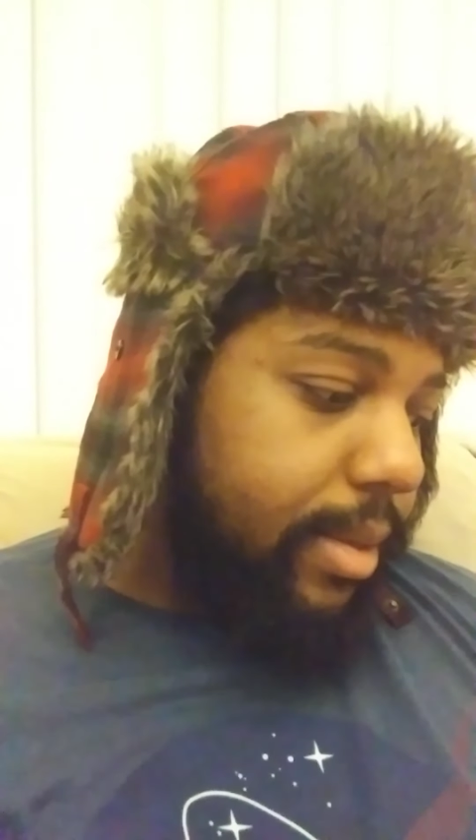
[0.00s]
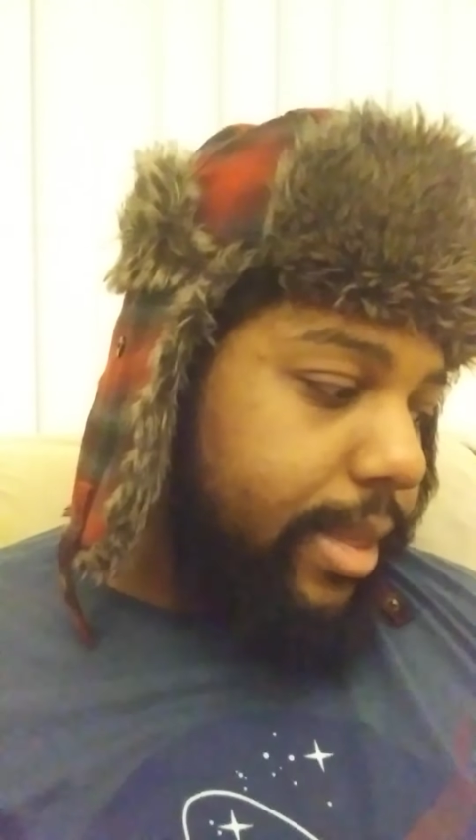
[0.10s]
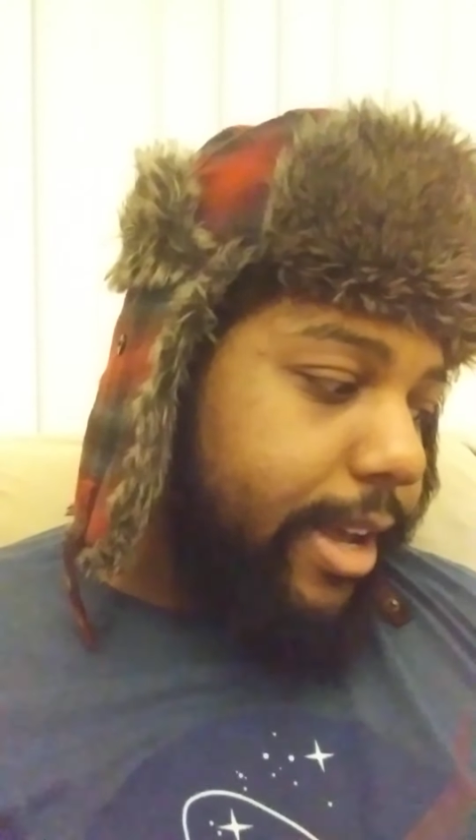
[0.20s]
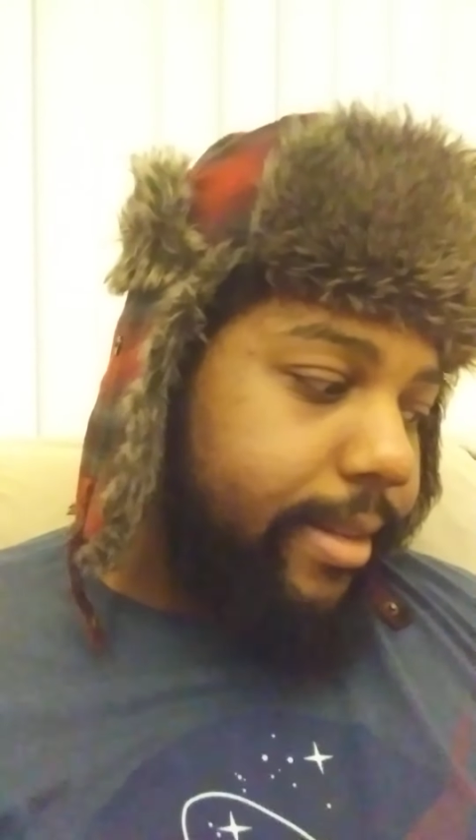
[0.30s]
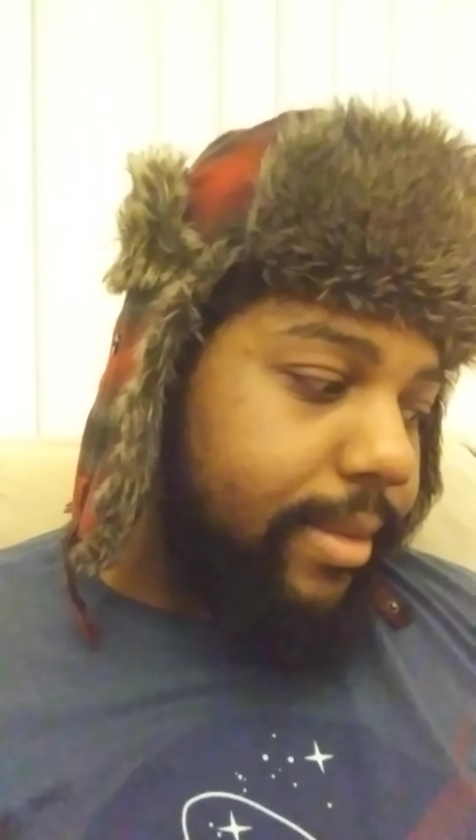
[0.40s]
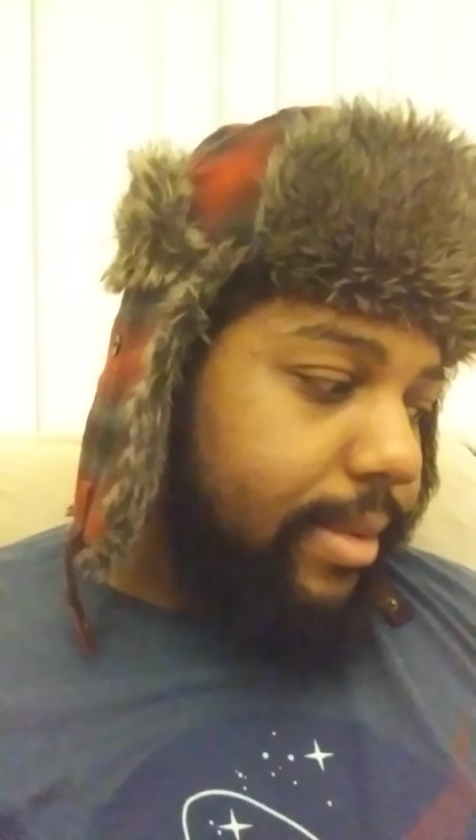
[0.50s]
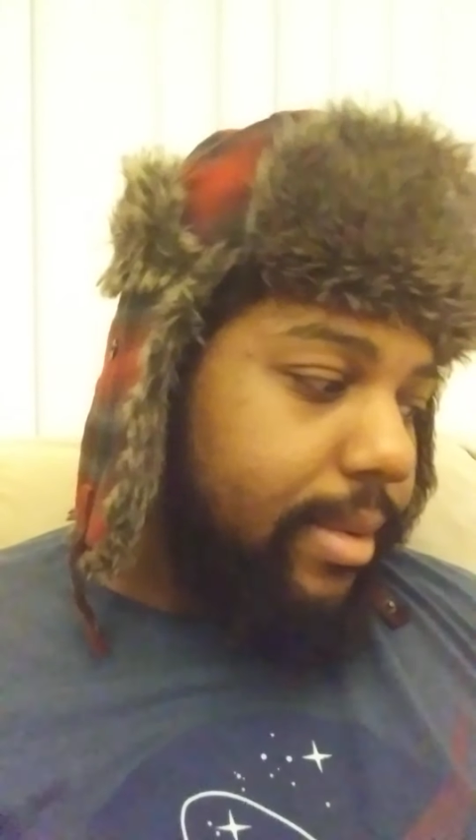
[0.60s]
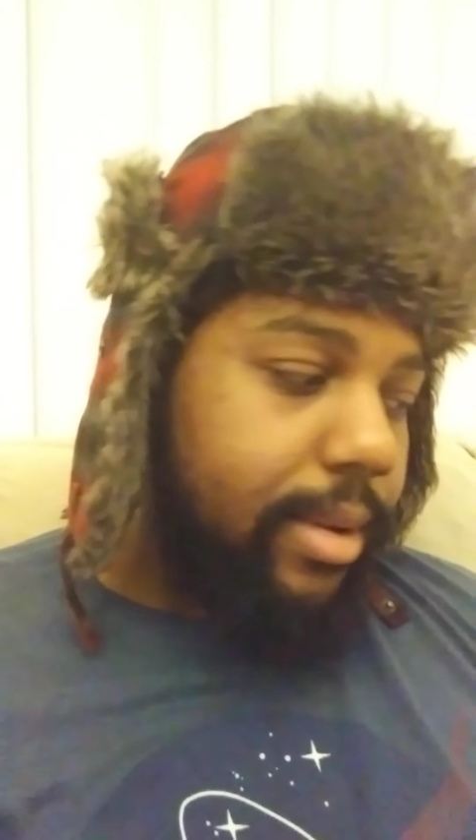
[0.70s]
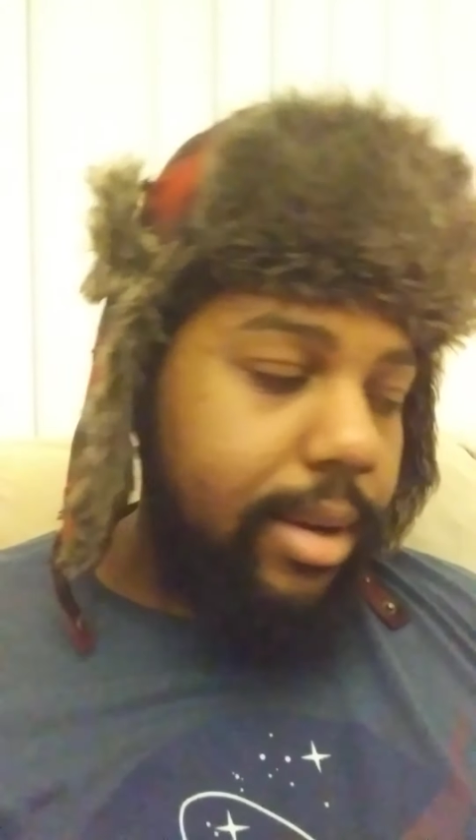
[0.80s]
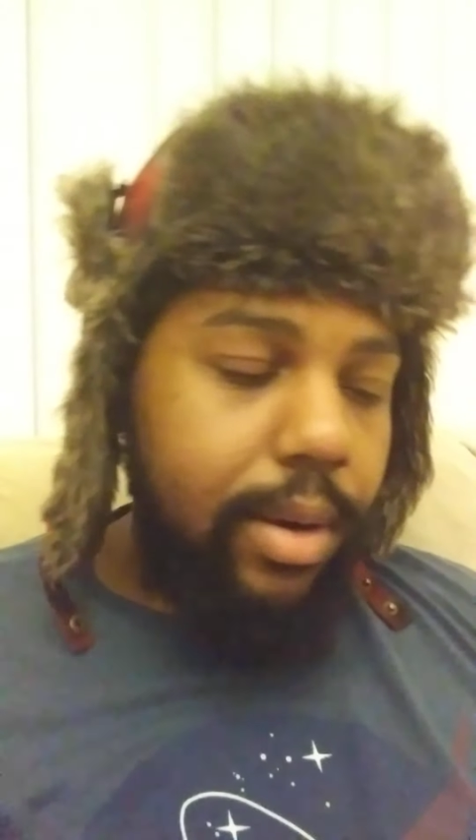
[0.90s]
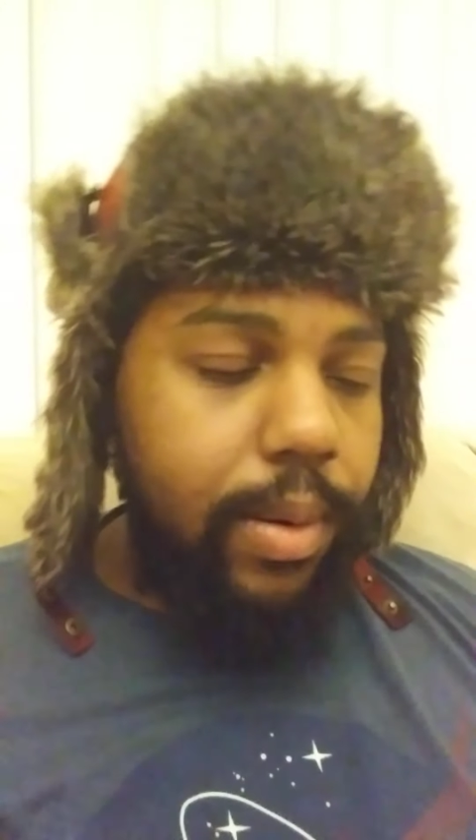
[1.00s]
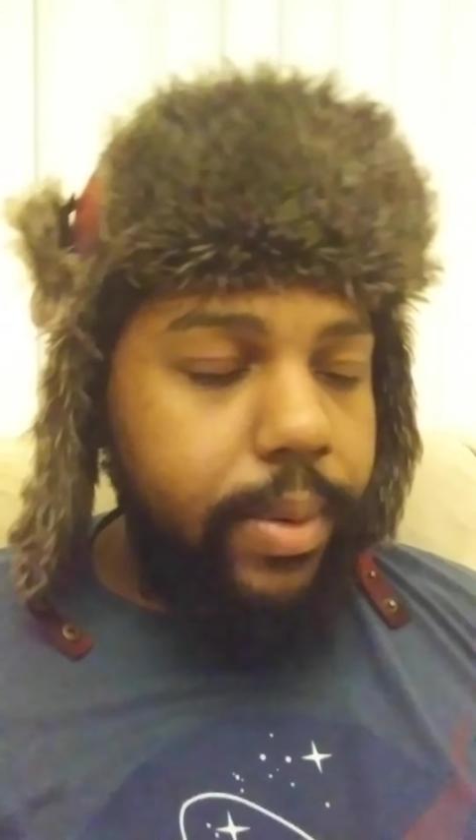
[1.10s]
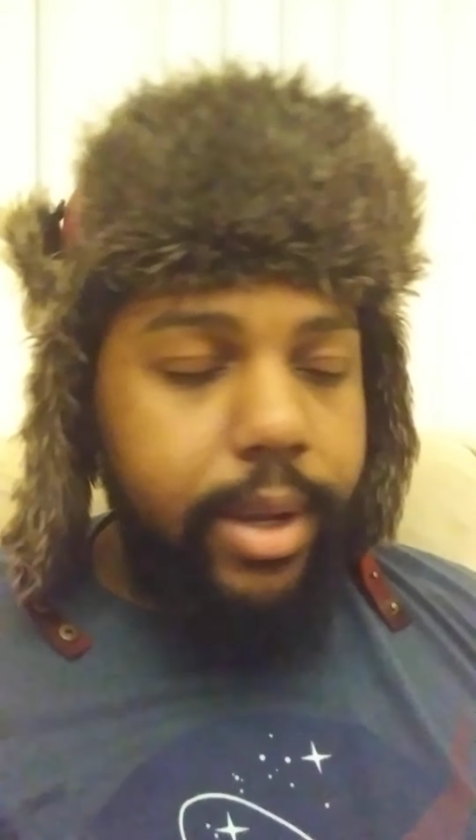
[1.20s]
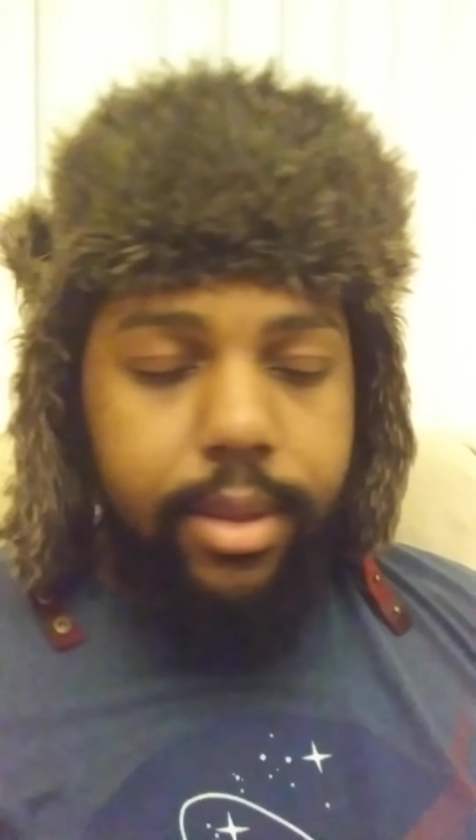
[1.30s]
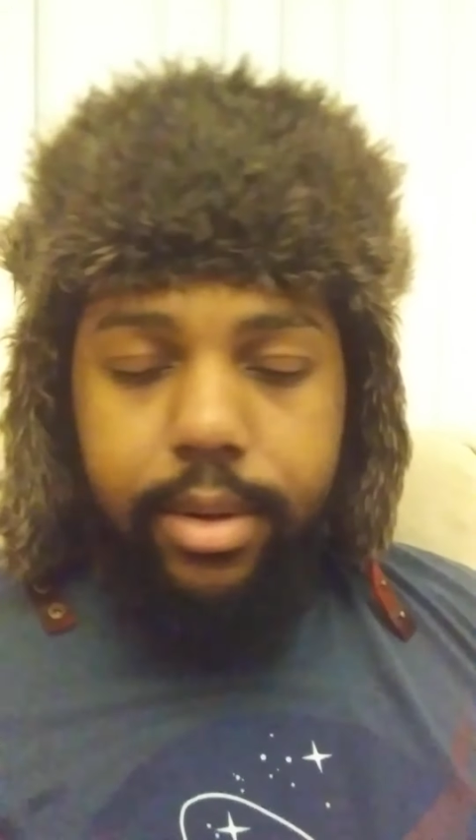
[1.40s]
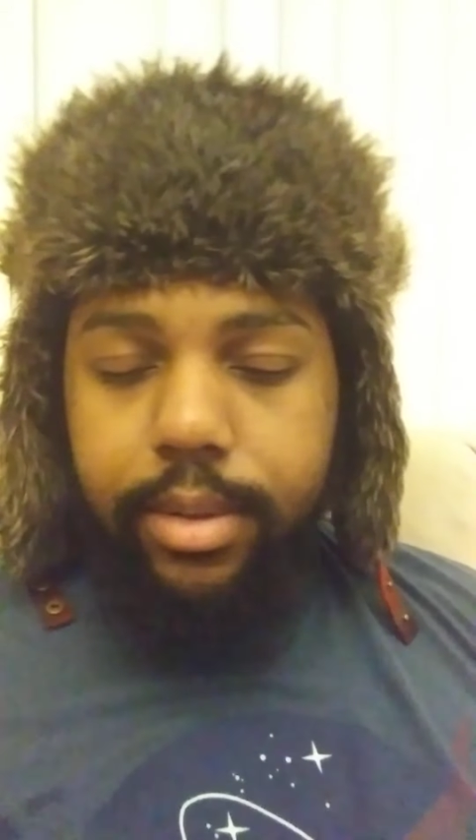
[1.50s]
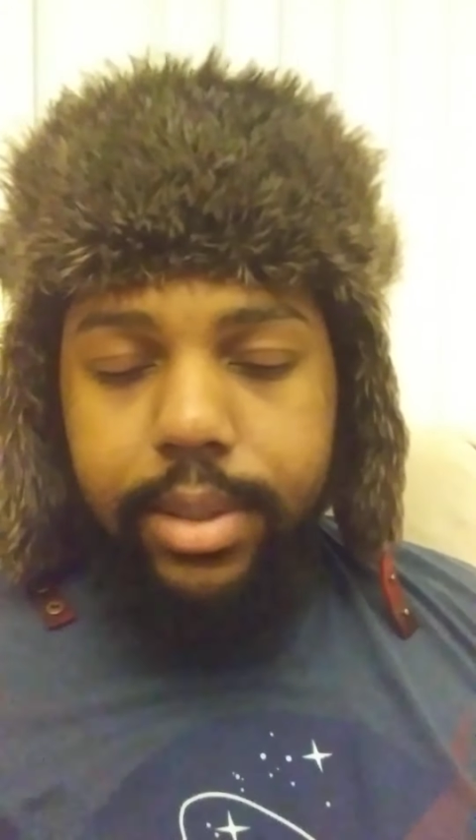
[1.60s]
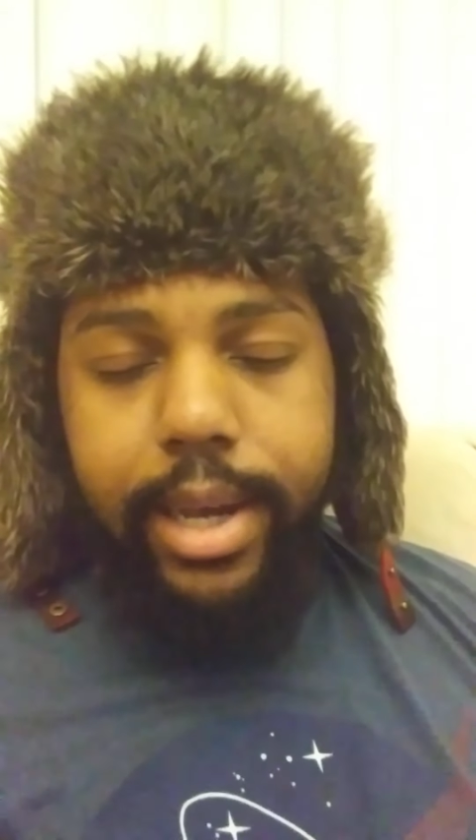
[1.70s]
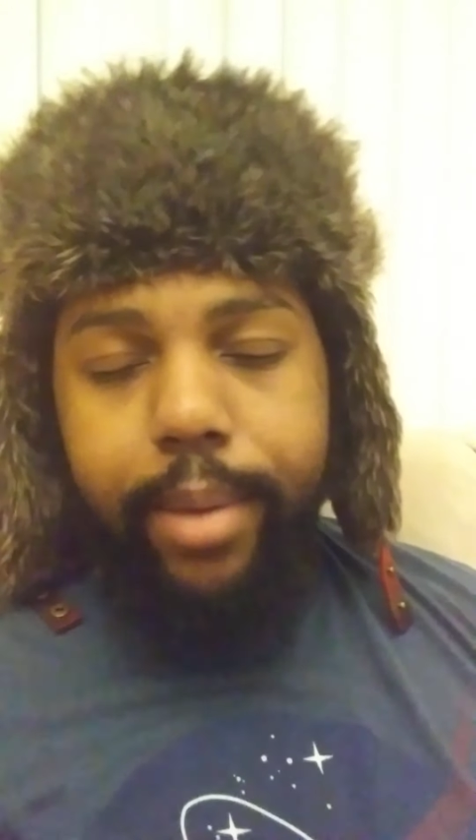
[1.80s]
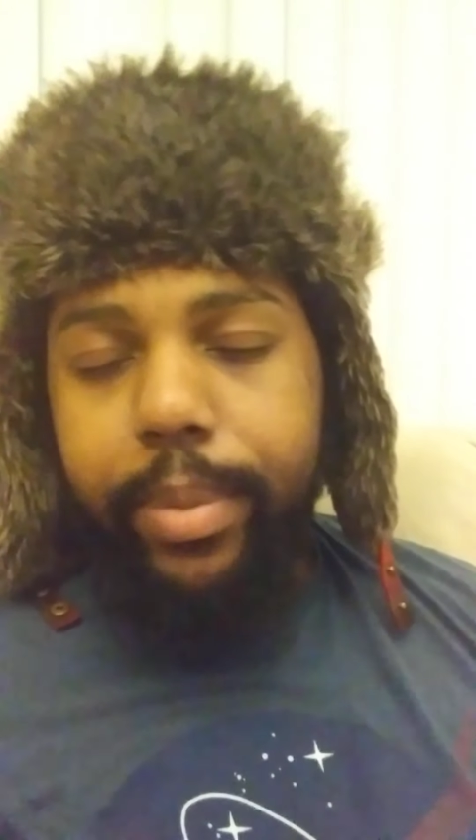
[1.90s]
that's a whole nother
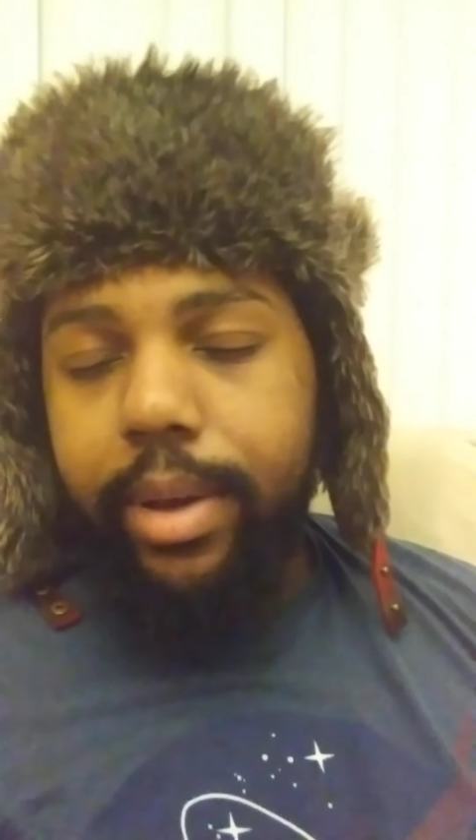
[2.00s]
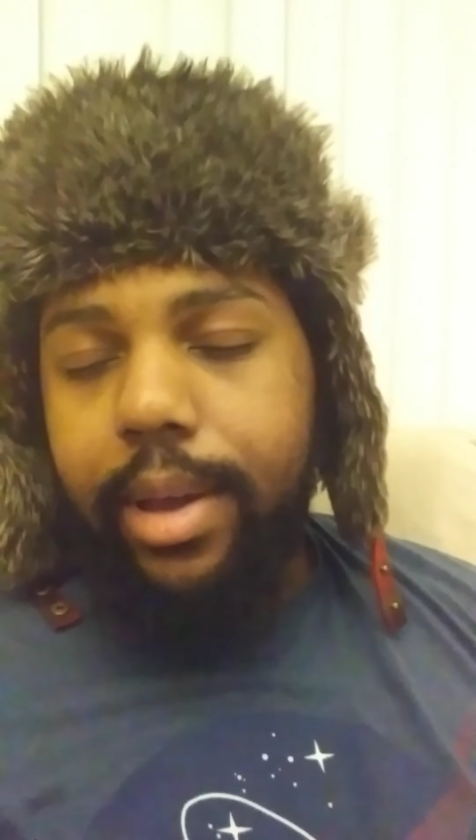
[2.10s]
topic.